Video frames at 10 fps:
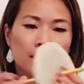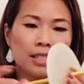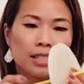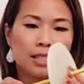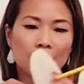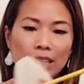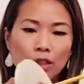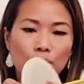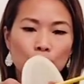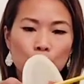stick
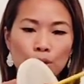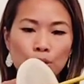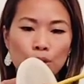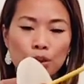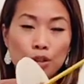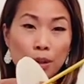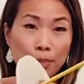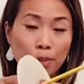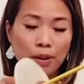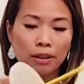it through your
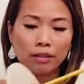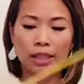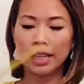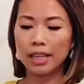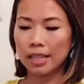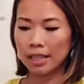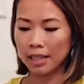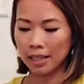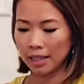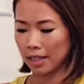Tupperware lid,
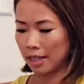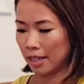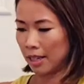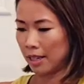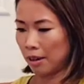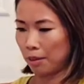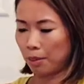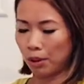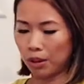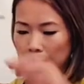
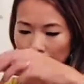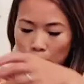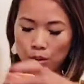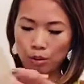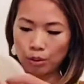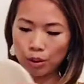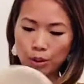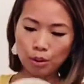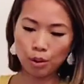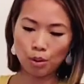put it
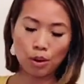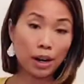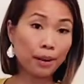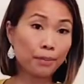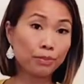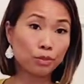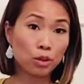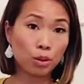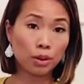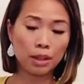through your
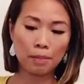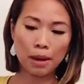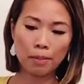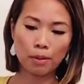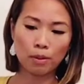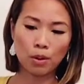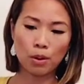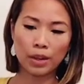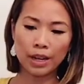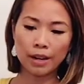toilet paper
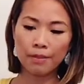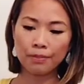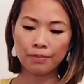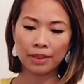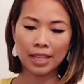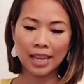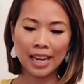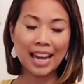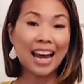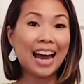roll here,
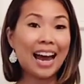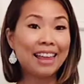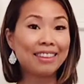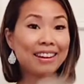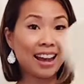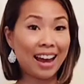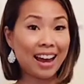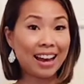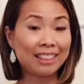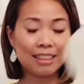and then
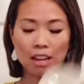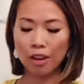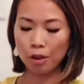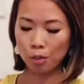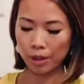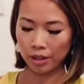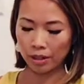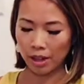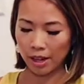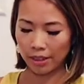add the other wheel
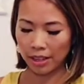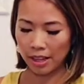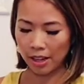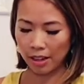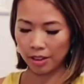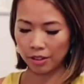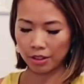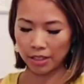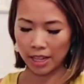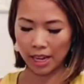on the other
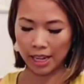side.